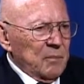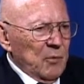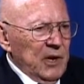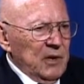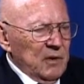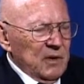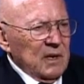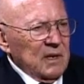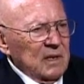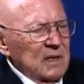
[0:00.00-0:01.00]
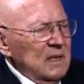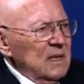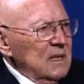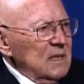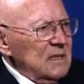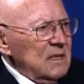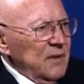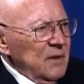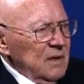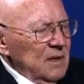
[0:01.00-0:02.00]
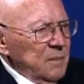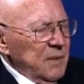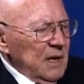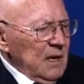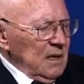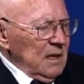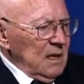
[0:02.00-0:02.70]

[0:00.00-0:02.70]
Marine unit in southern Japan,